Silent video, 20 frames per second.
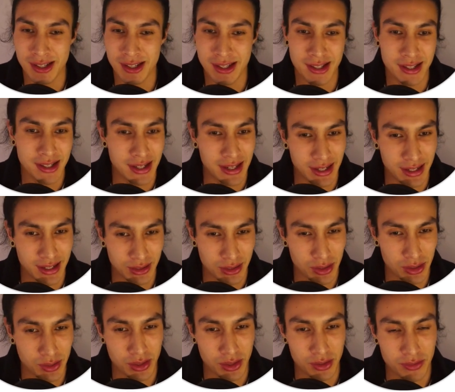and
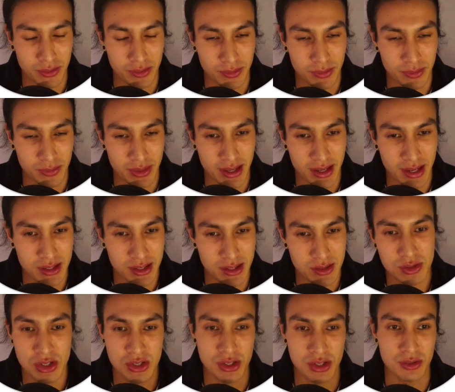going on from there,
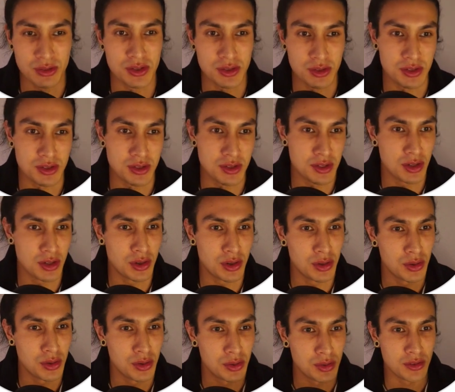teaching resources. So
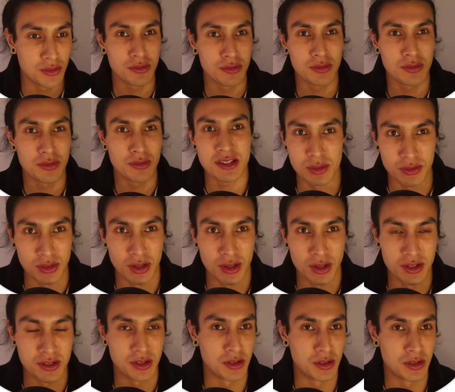you've wrestled with your knowledge
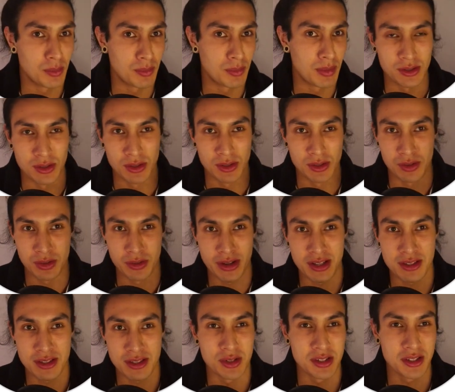a little bit, you've had
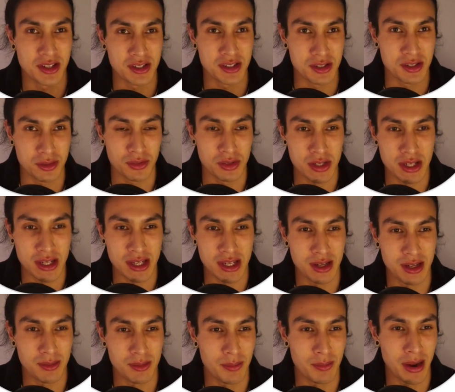some discussions with your
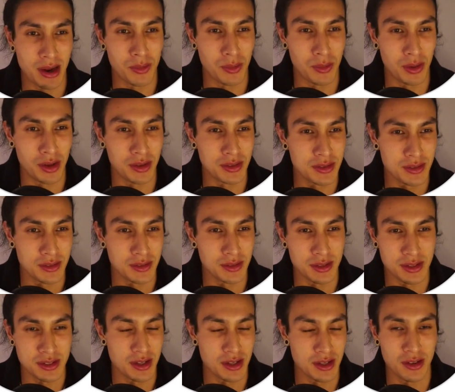team about what a
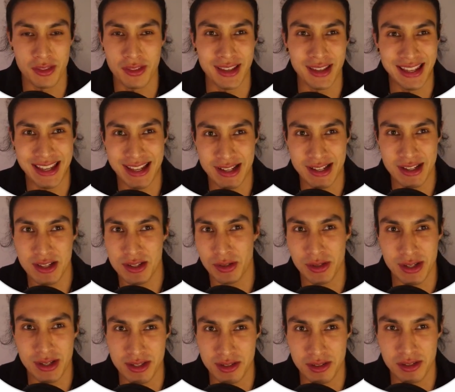certain thing is or
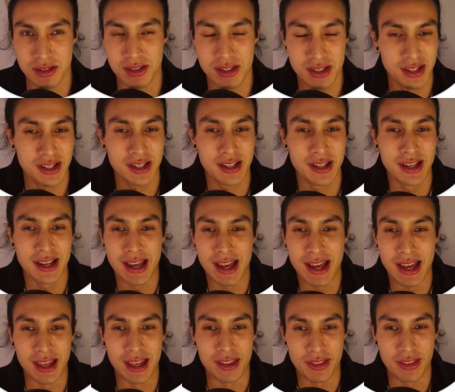isn't,
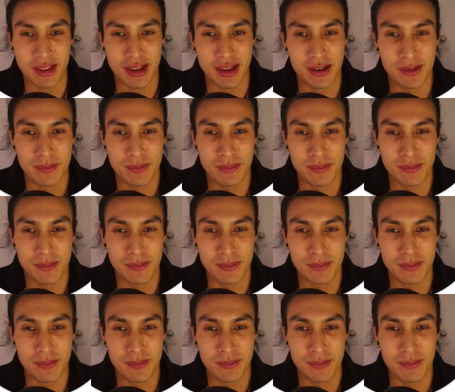and then